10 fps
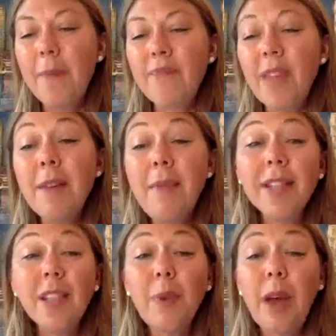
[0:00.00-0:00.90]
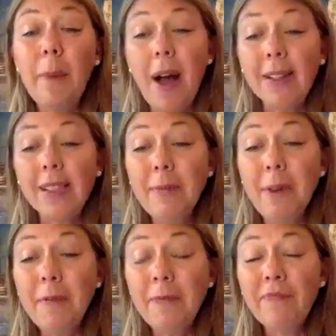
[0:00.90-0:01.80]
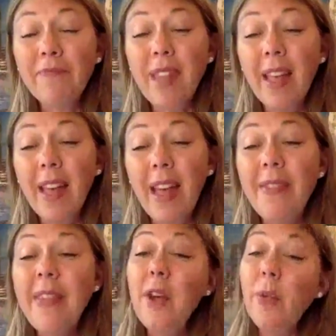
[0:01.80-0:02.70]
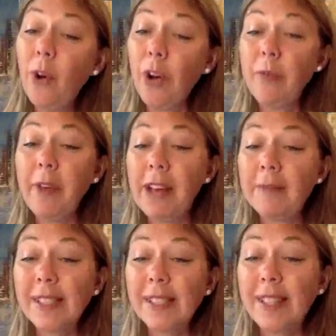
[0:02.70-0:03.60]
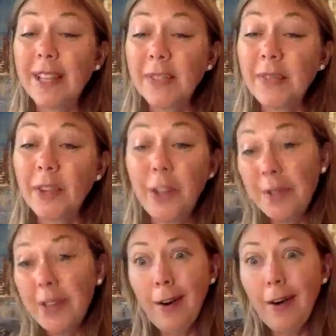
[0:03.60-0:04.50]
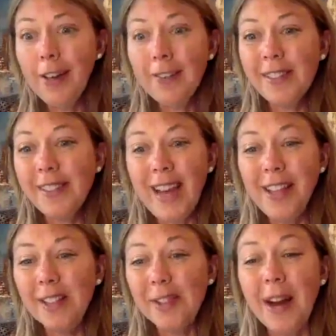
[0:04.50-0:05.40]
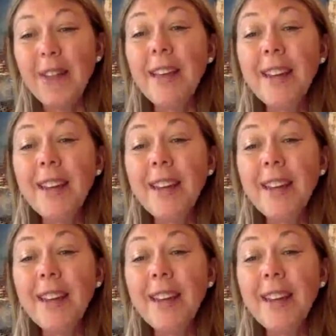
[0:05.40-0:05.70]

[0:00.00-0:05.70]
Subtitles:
in the best way possible. And then we're going to become successful using our gifts and talents, right?